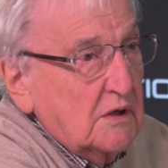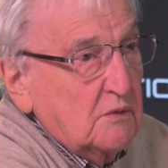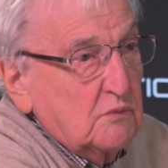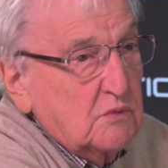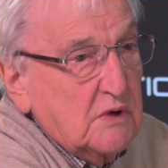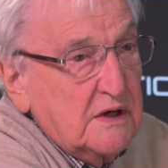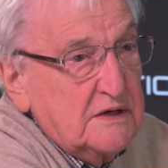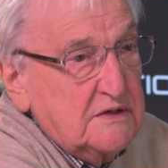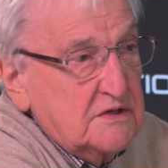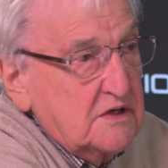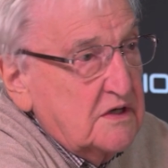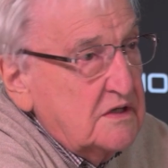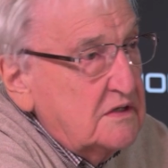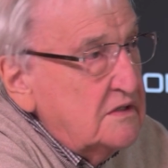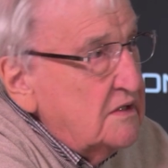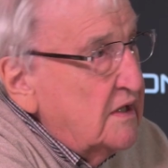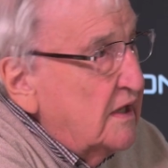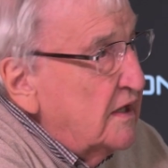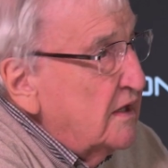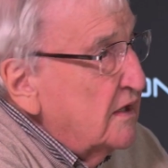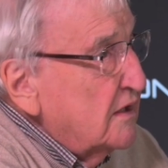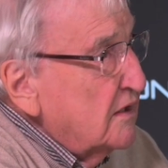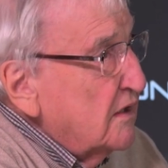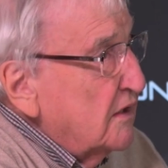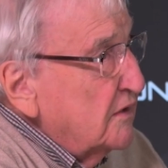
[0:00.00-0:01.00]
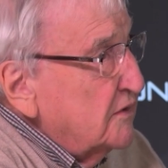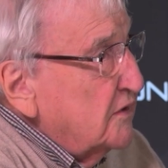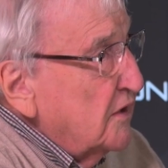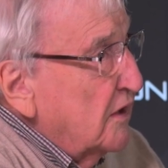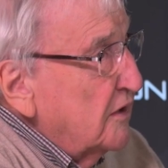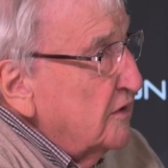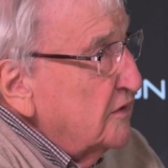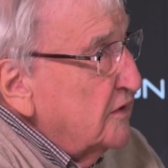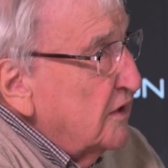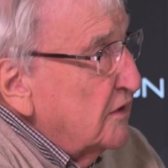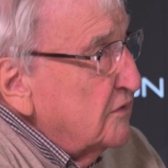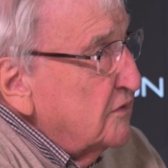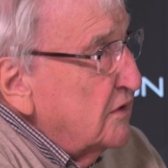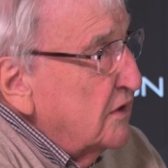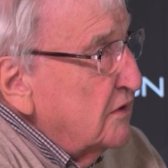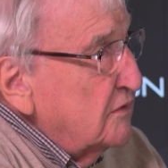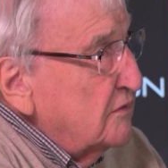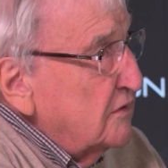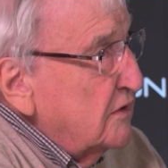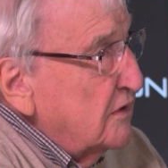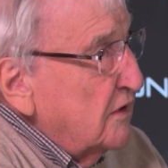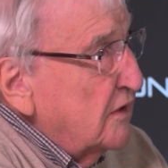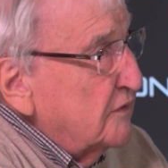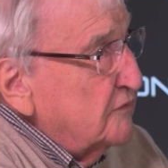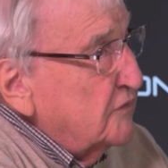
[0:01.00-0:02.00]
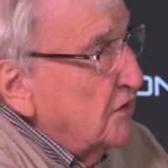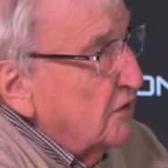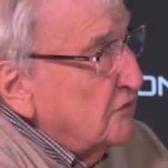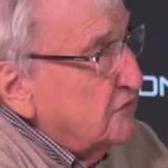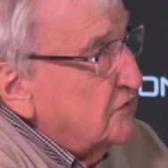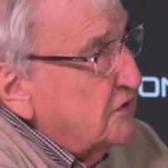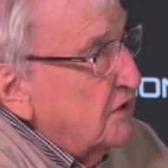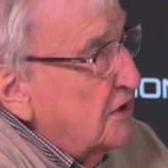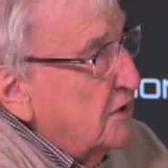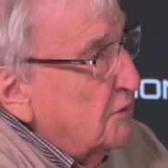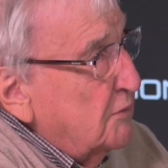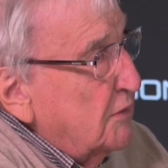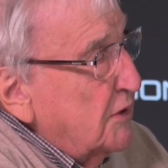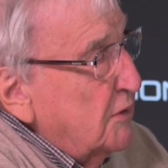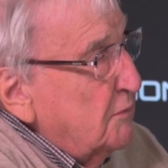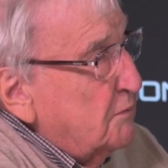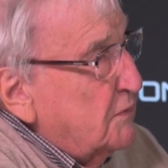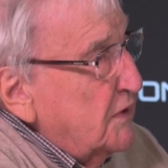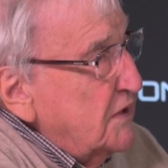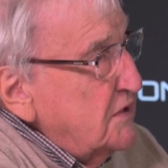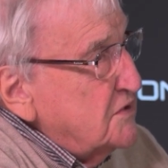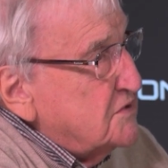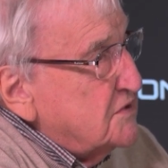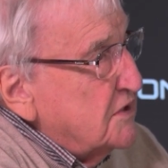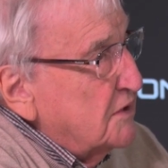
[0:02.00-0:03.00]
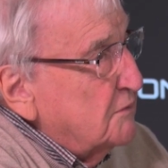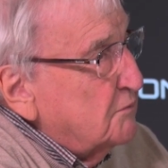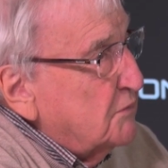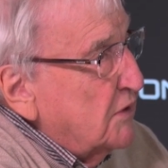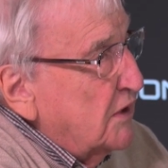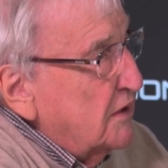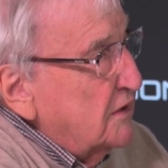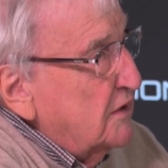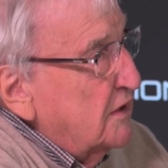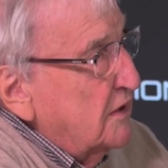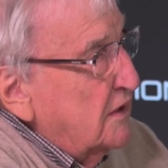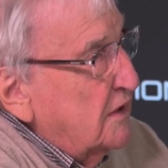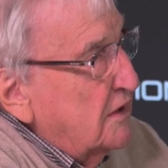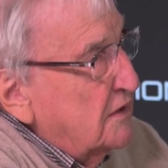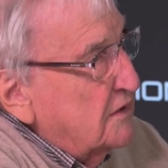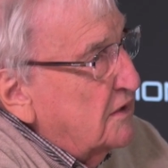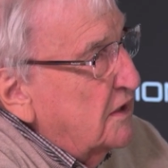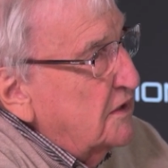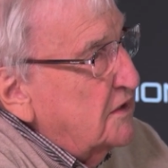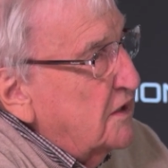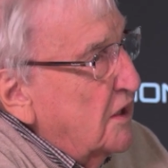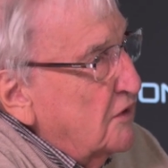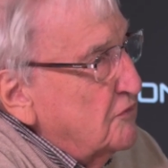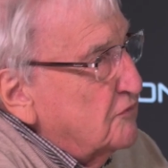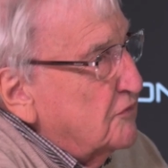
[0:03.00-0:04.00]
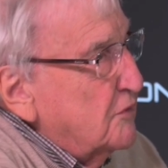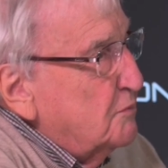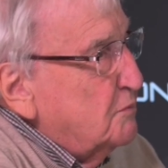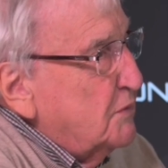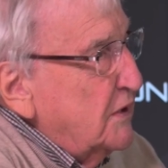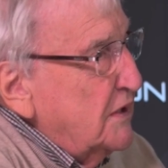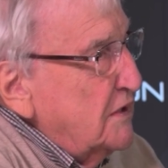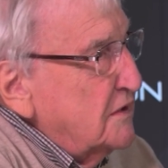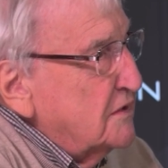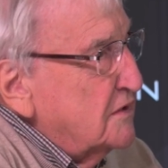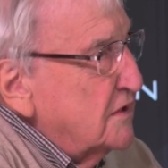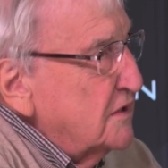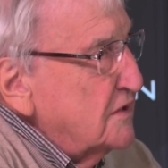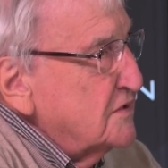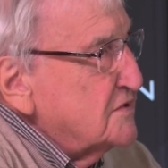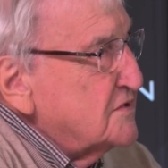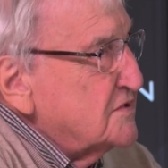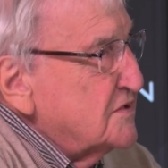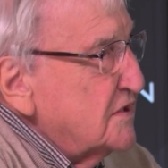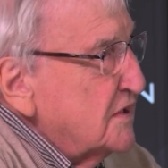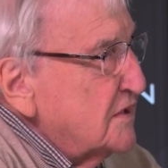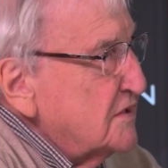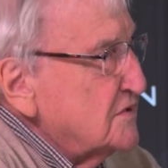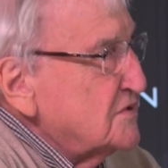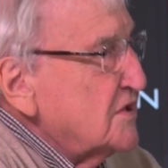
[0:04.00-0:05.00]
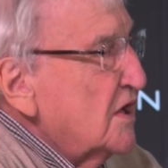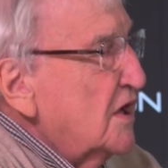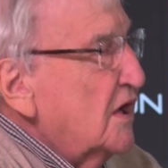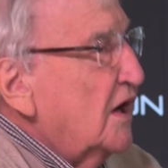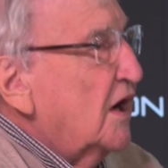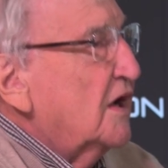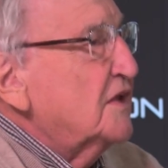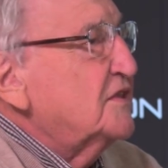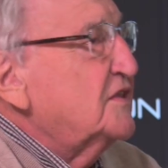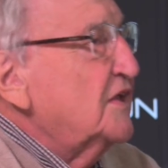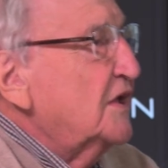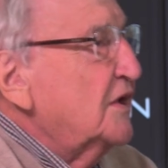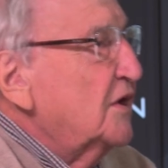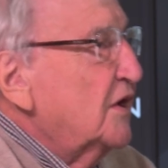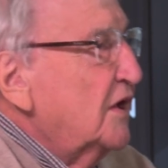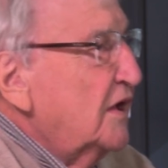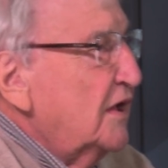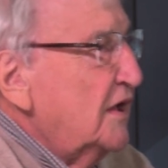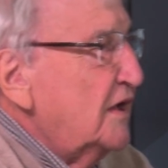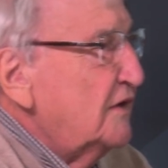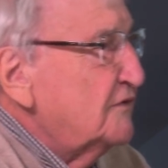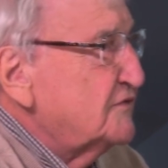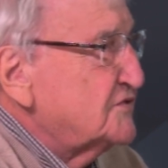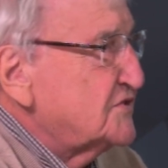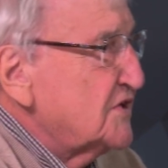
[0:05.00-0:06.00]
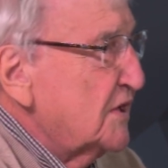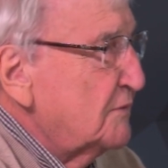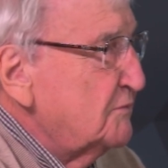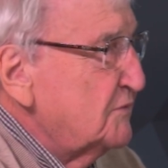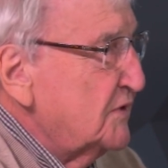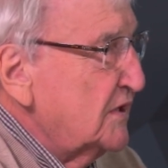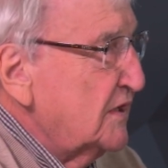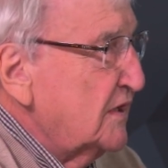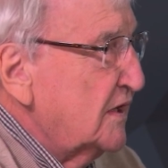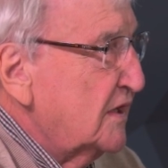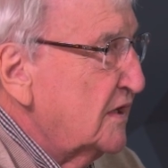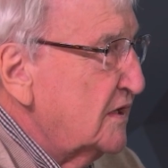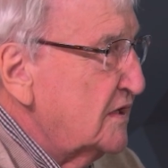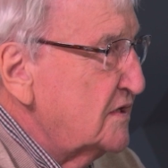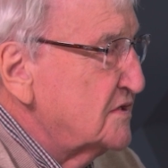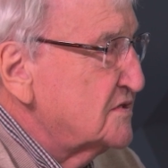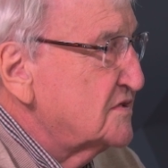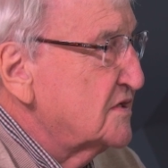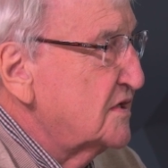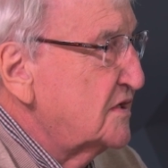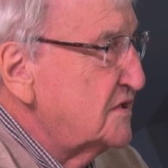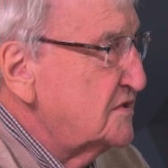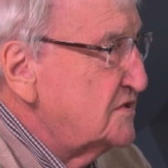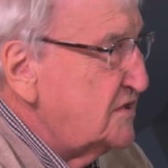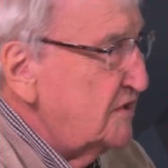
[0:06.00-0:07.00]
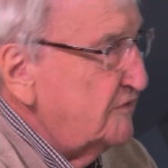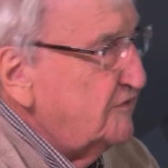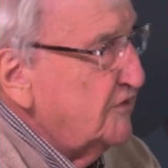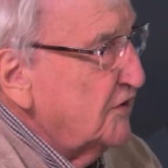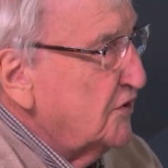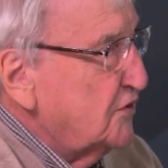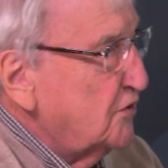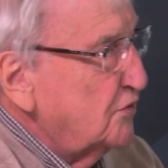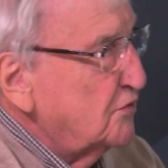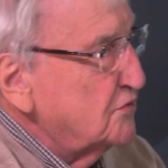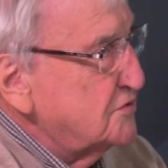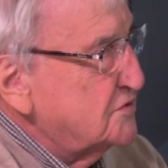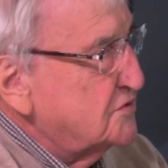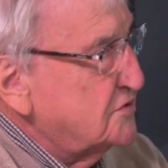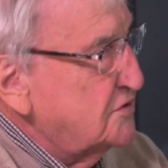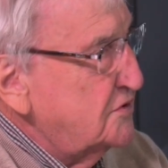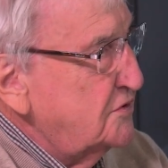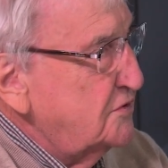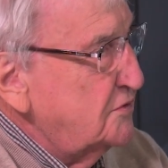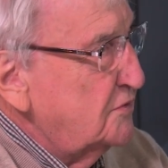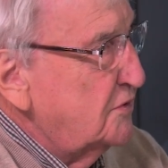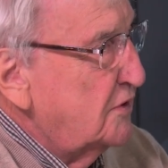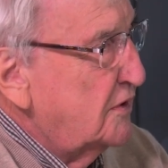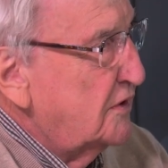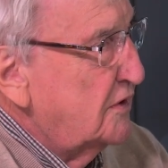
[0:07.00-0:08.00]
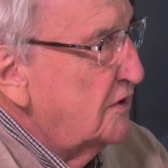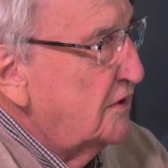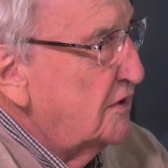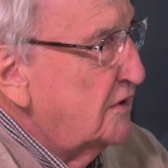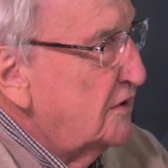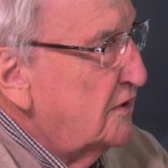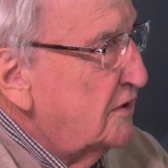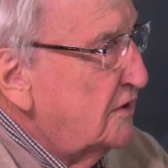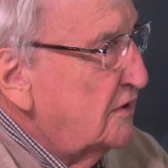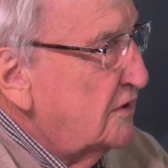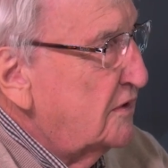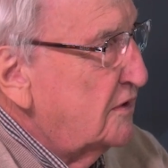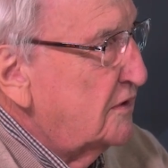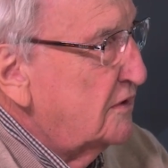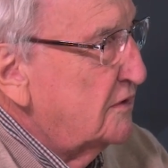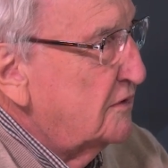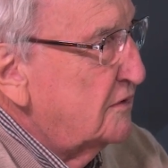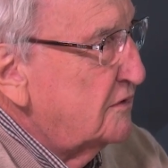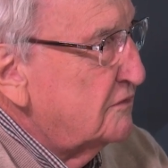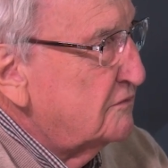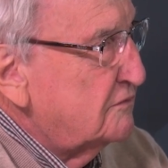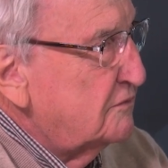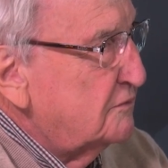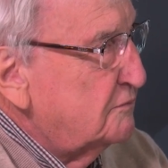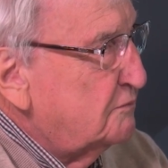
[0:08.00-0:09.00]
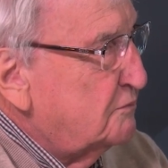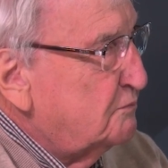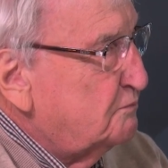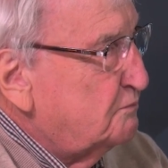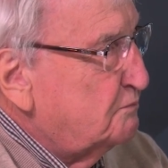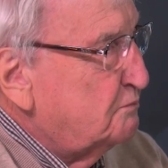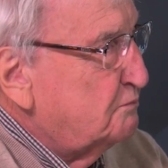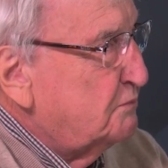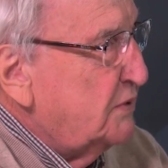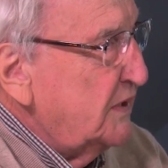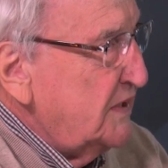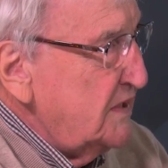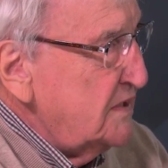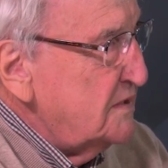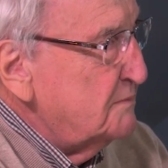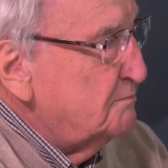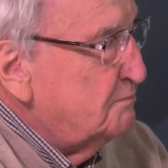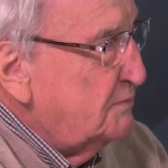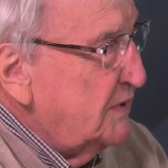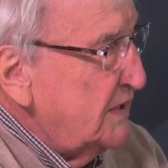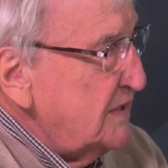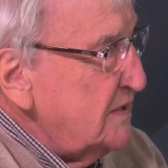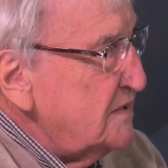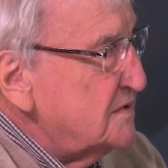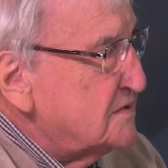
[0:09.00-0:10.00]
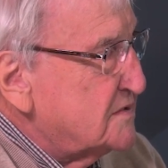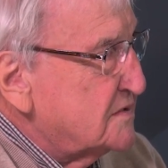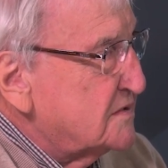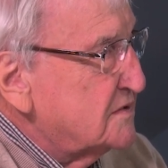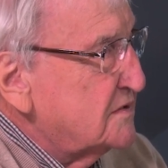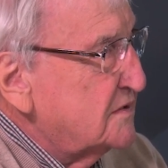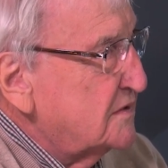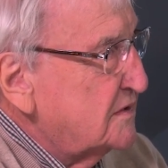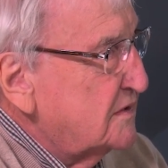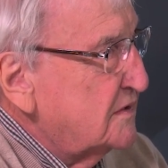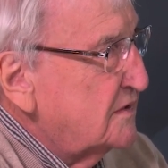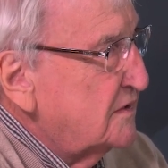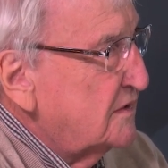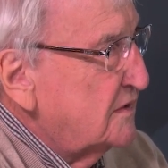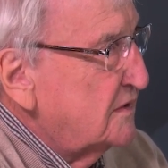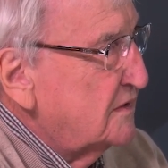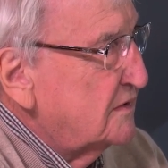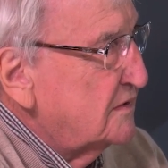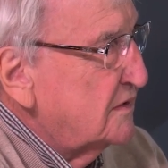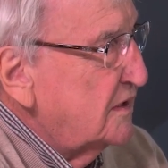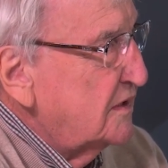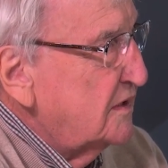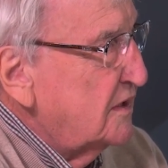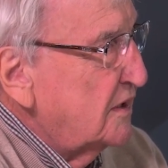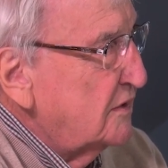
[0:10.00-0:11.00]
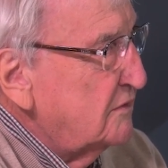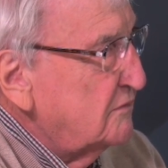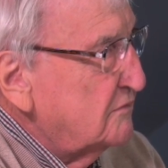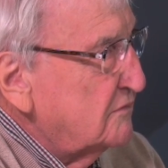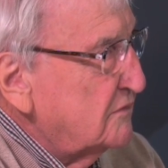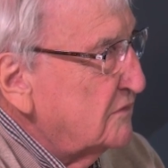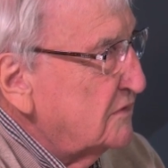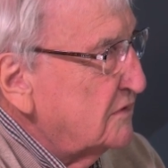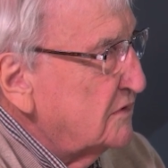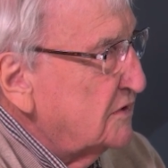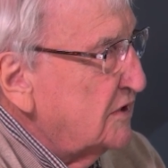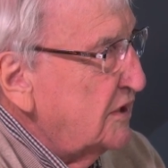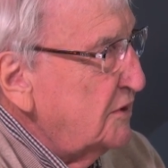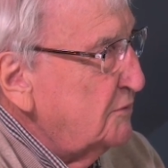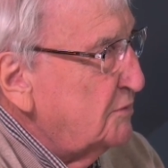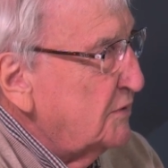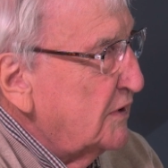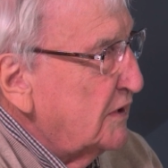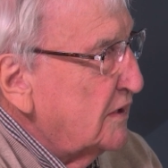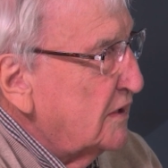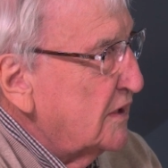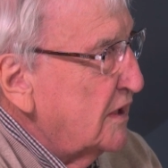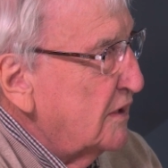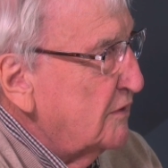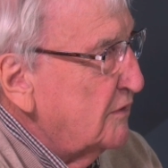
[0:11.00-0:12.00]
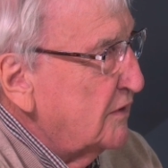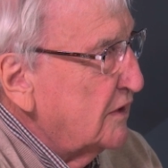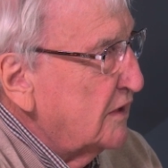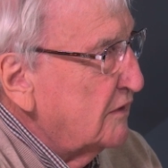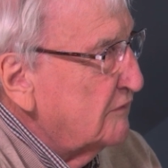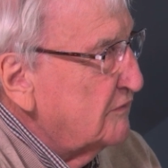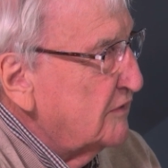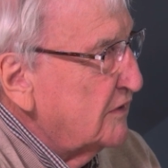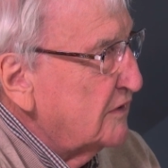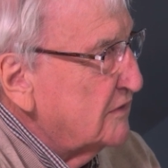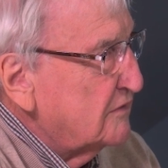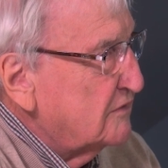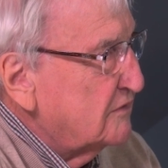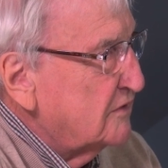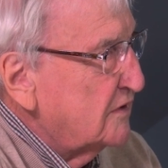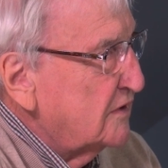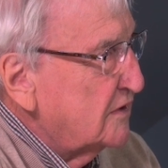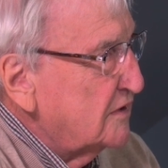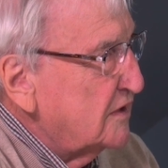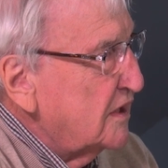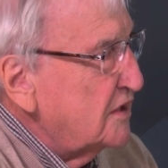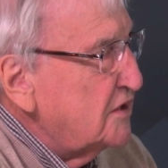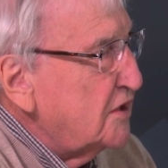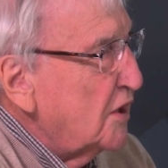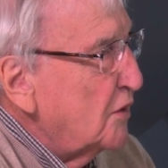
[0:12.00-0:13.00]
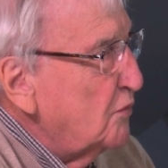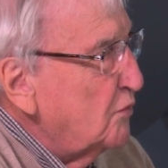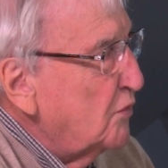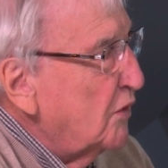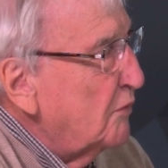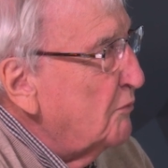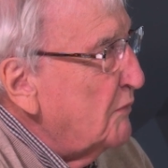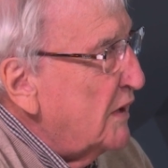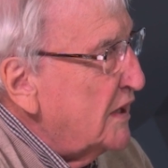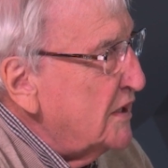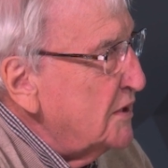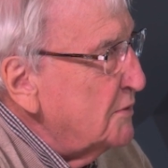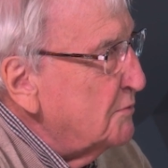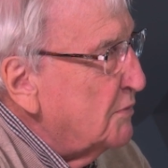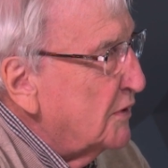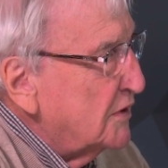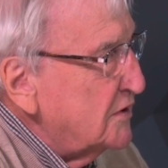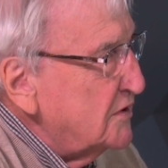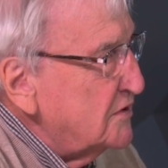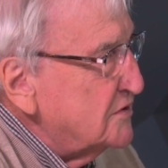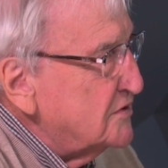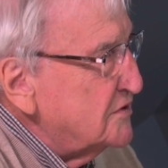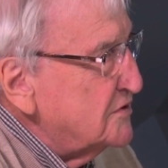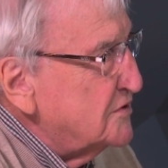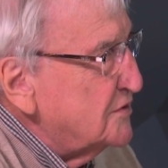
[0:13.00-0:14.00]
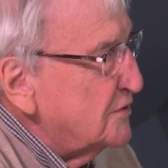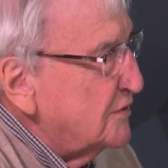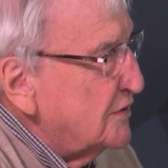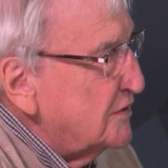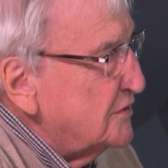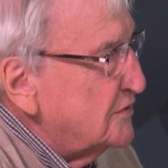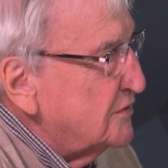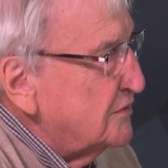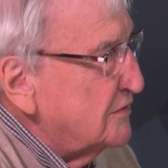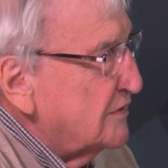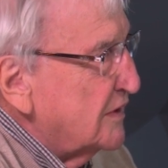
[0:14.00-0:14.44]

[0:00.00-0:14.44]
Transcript: it went in there, and I don't know, I've not seen anybody beat it, but they don't repeat these things. I think if something is difficult to beat, they don't keep it going. If they don't want anybody to do it, do